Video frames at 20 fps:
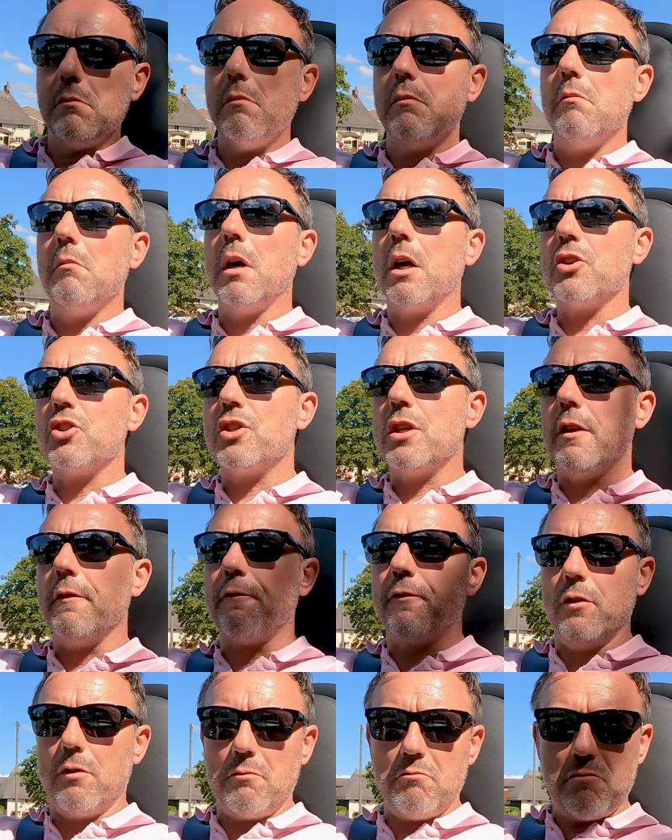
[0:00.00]
much
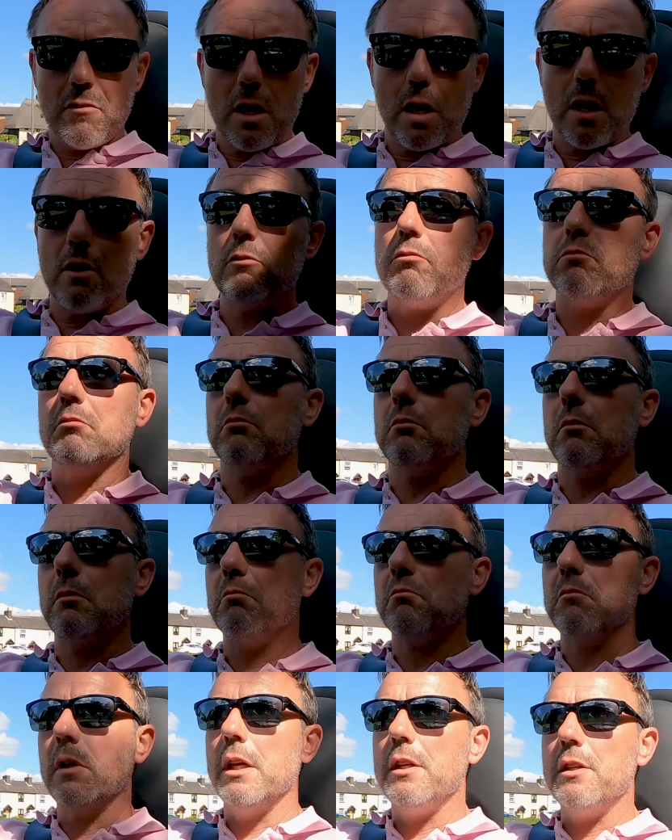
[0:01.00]
different? No,
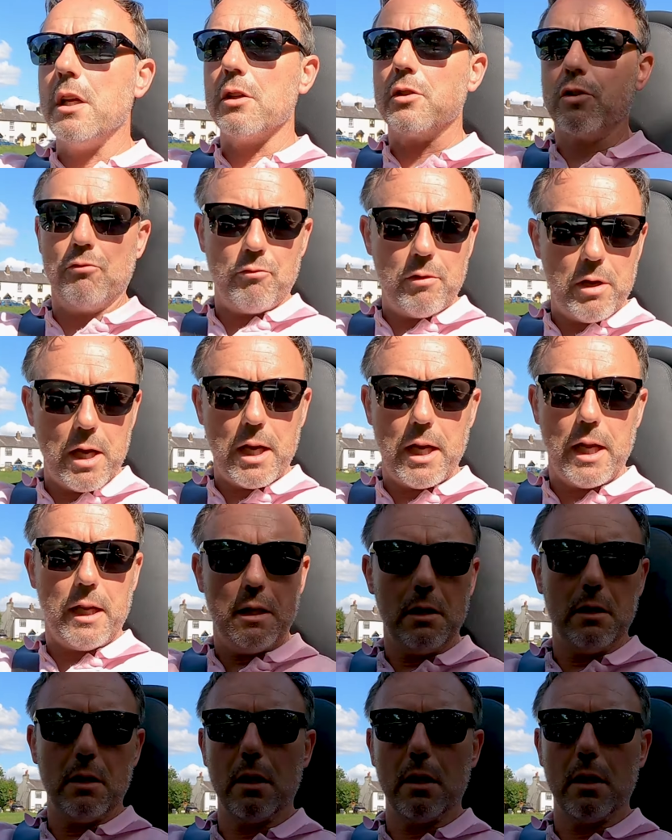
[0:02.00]
it doesn't really.